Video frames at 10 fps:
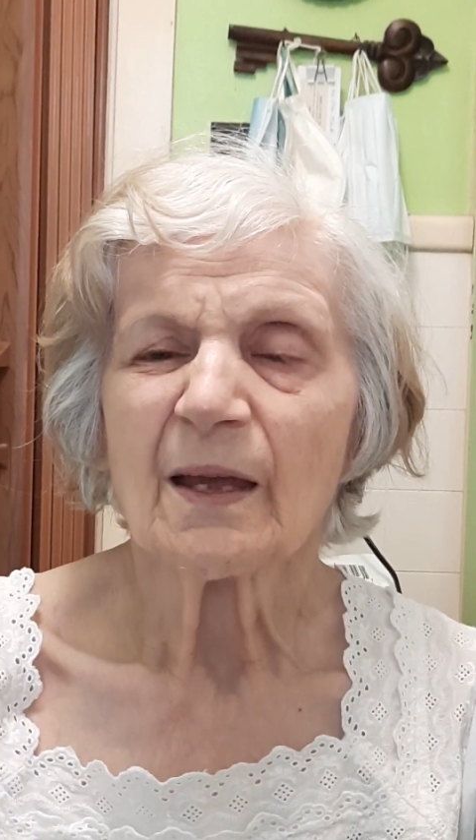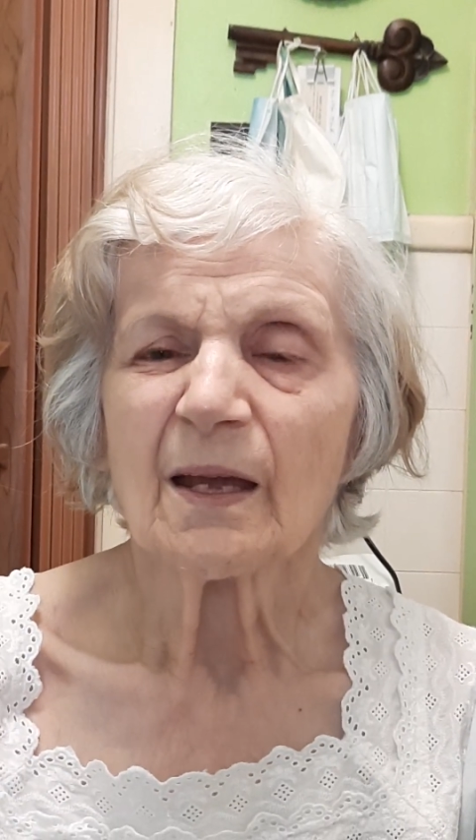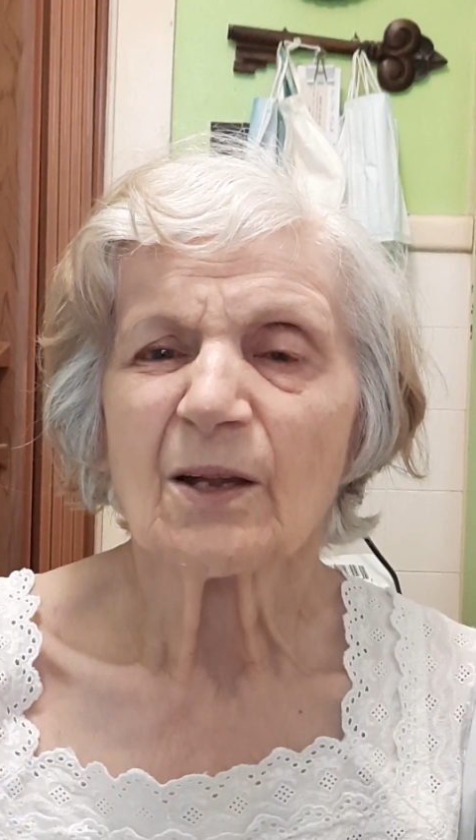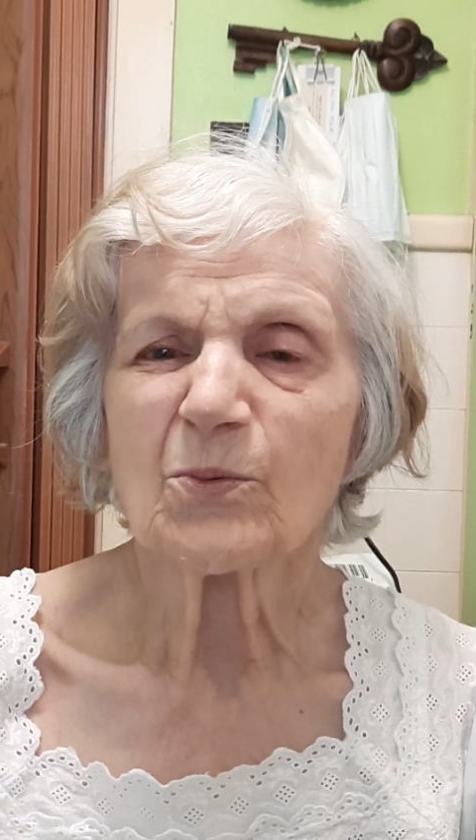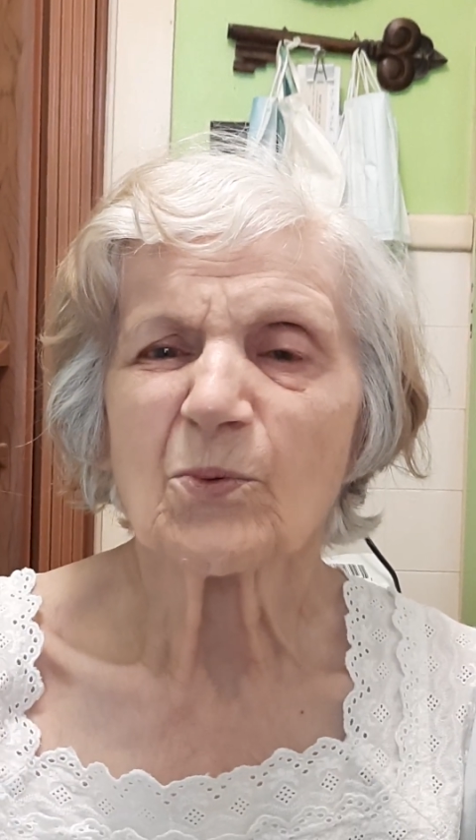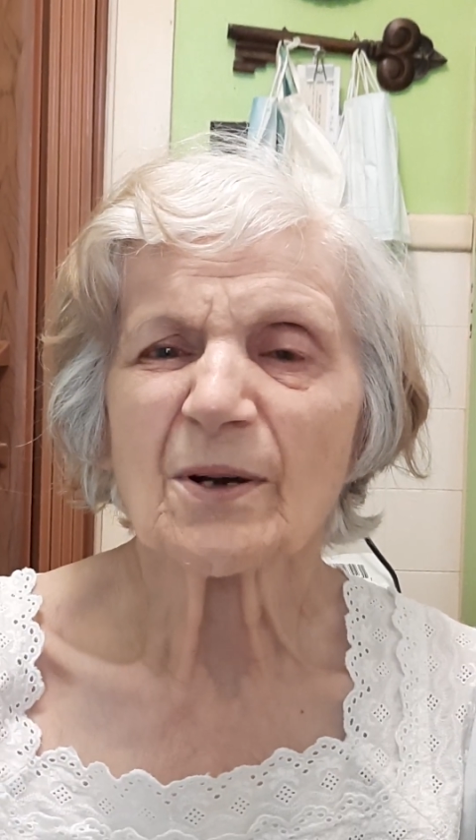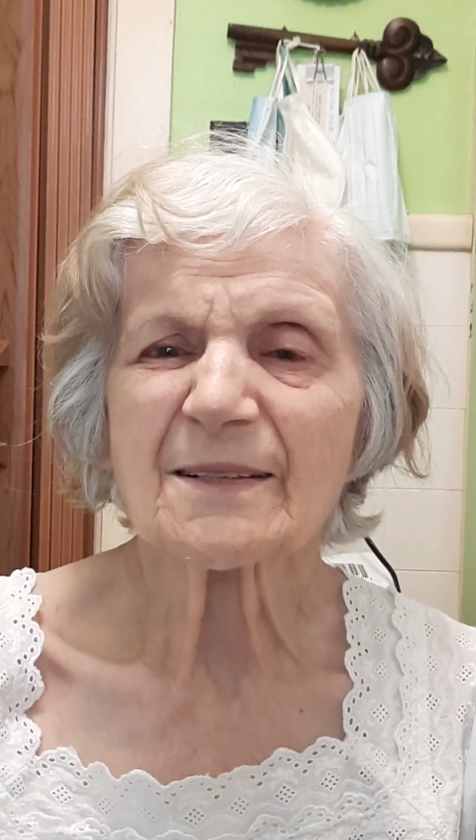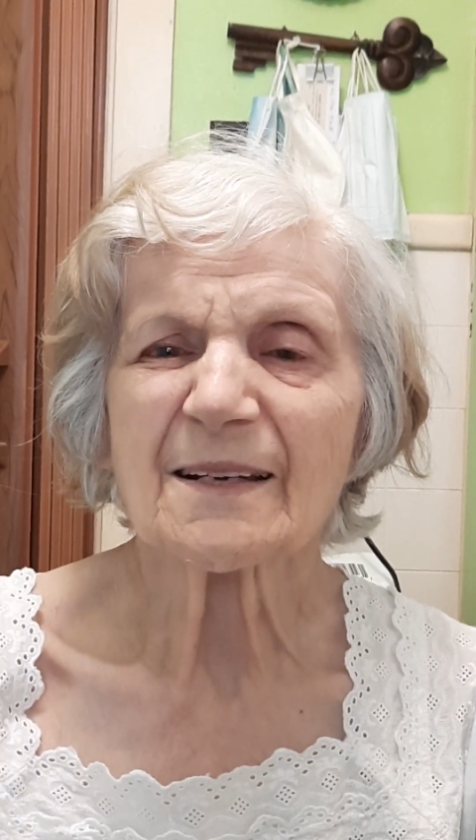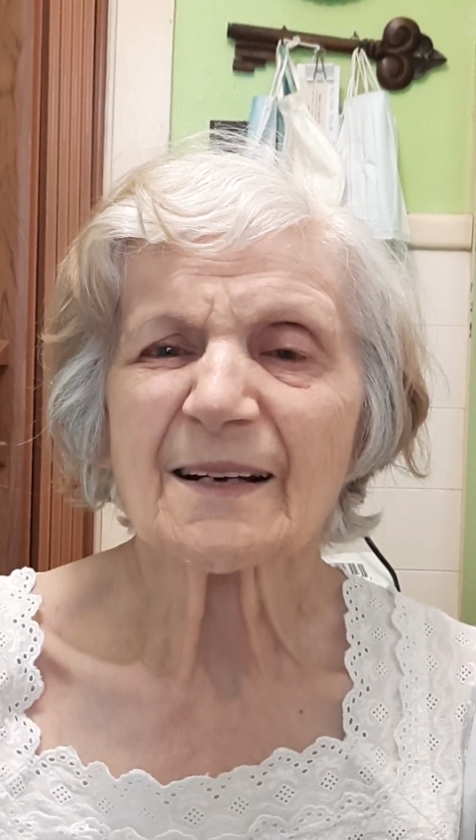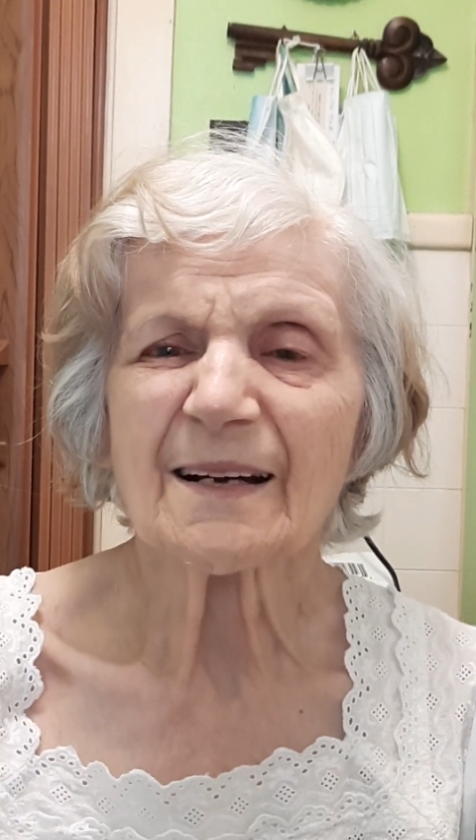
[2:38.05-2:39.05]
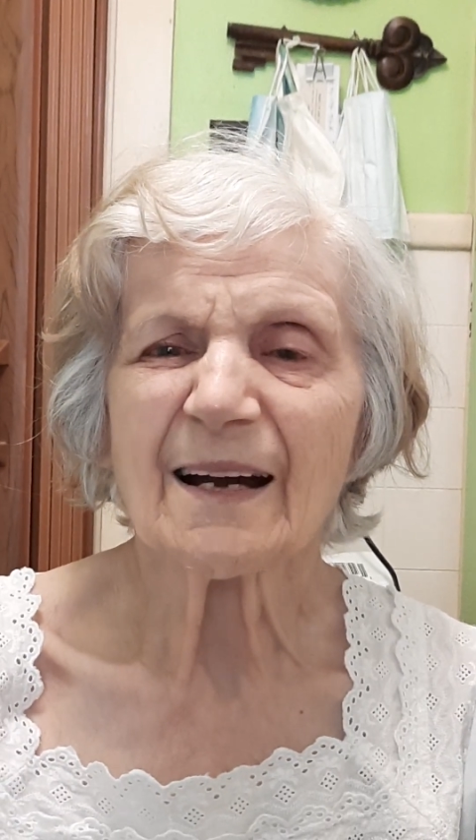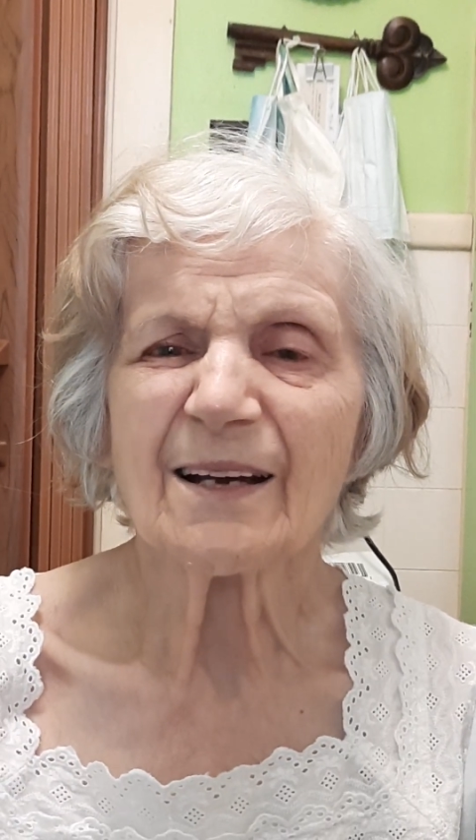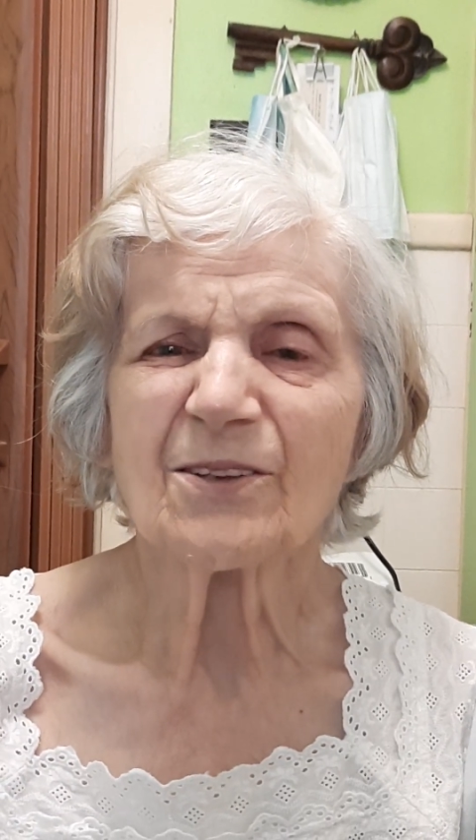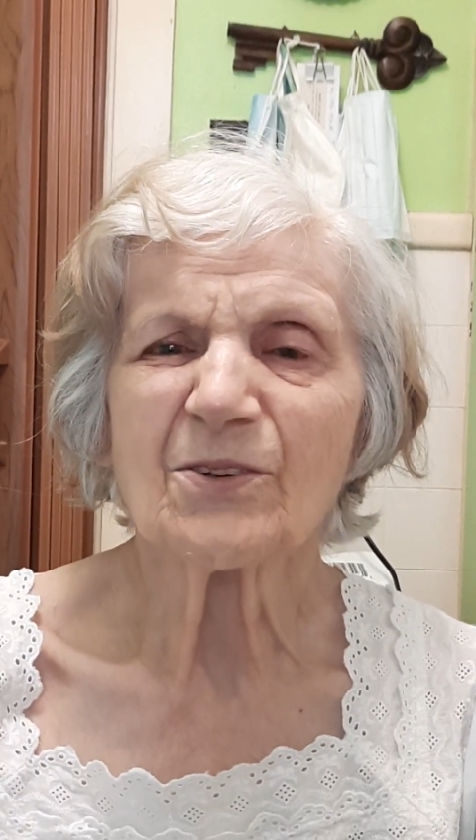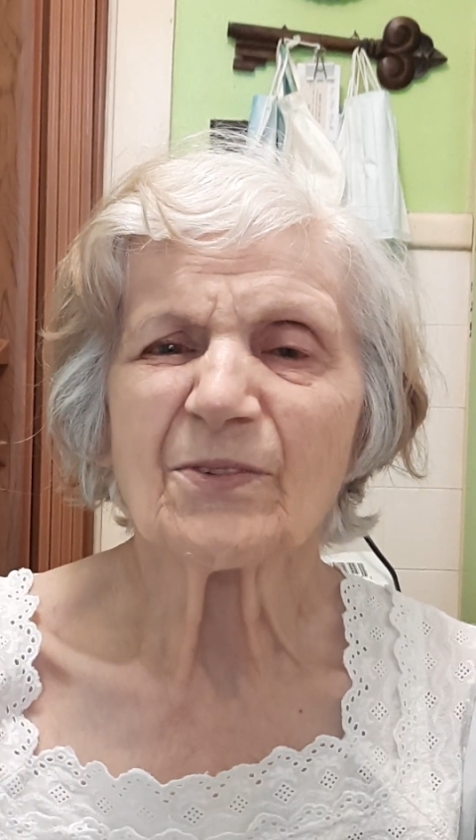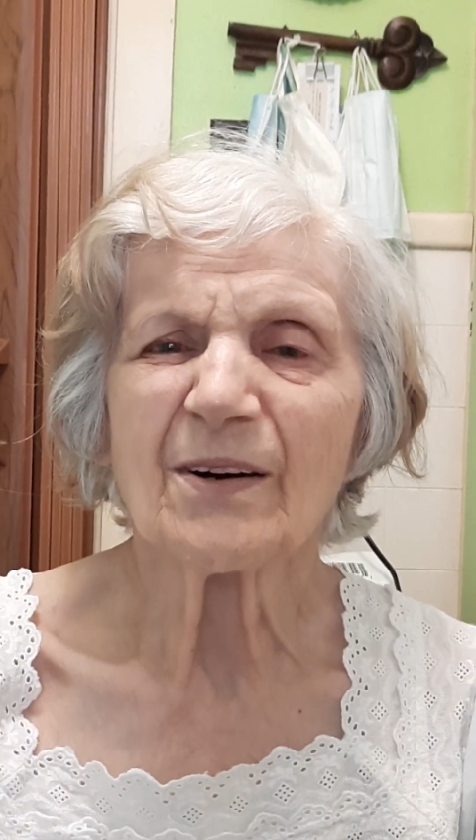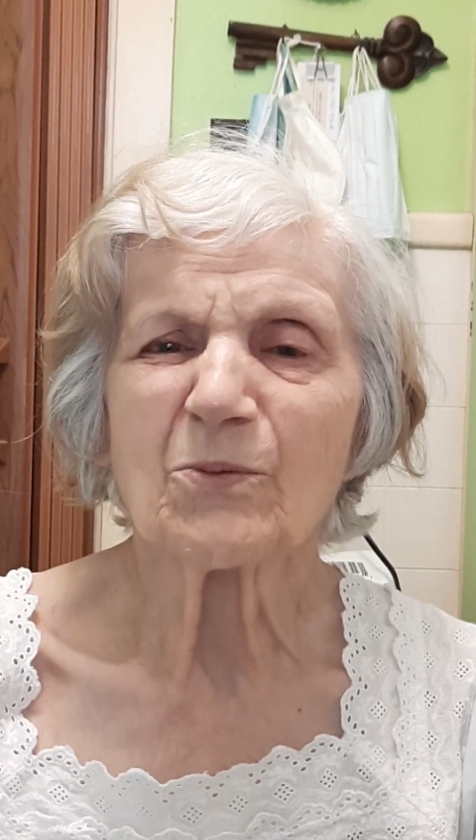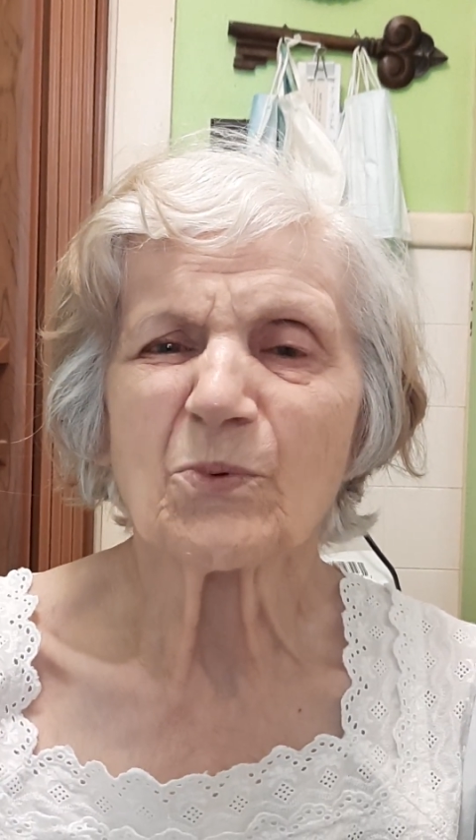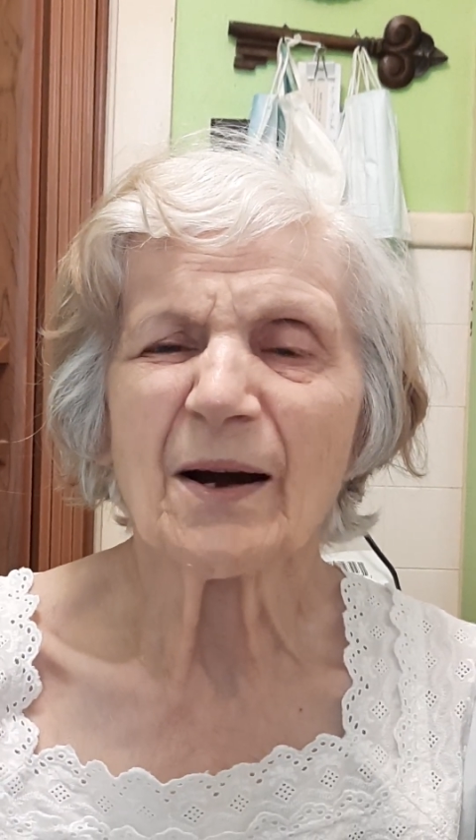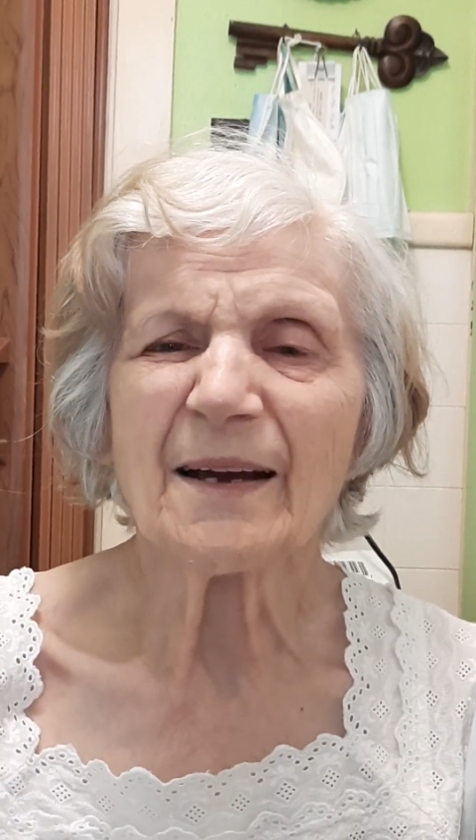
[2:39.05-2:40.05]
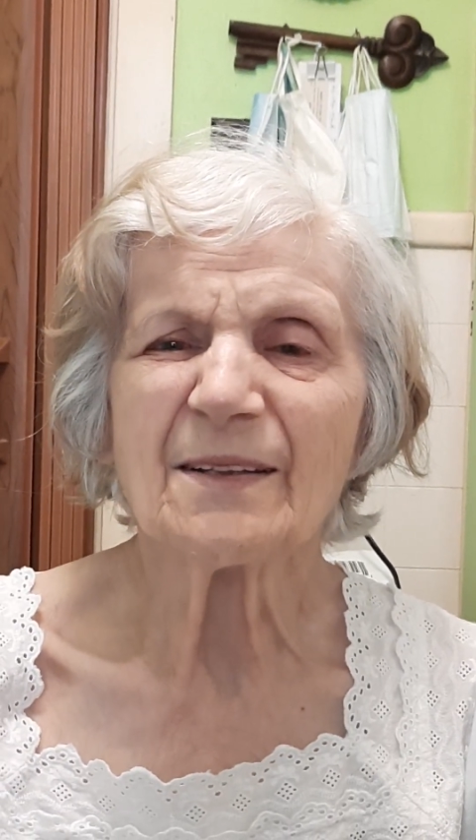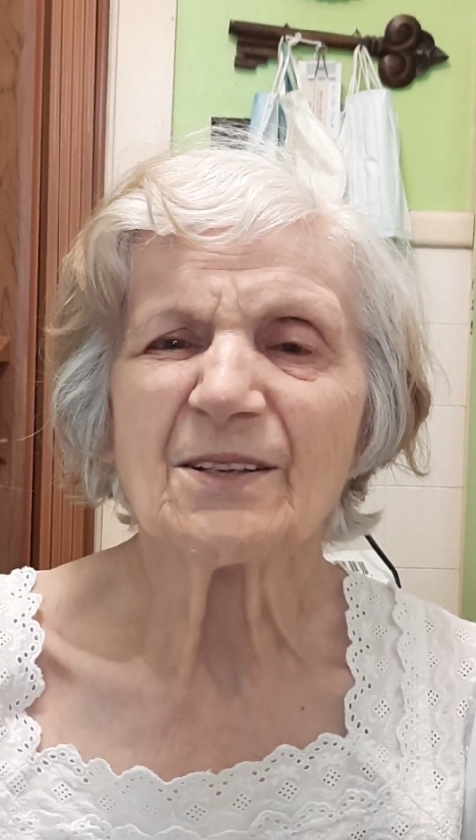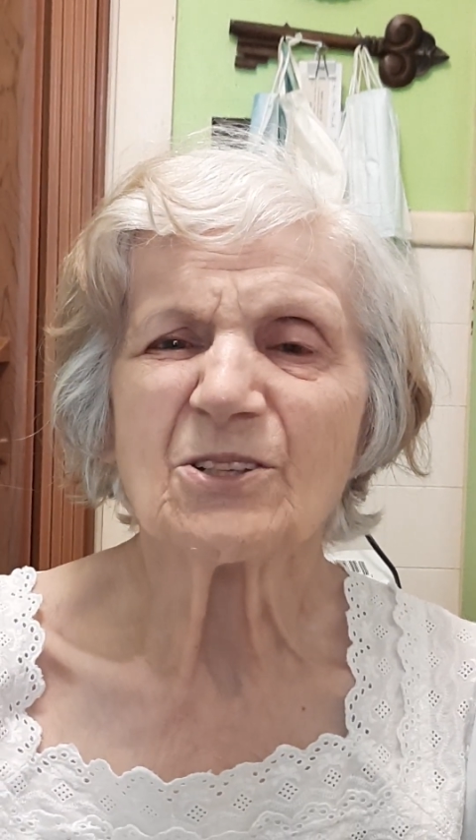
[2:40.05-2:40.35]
It was a kind of a wide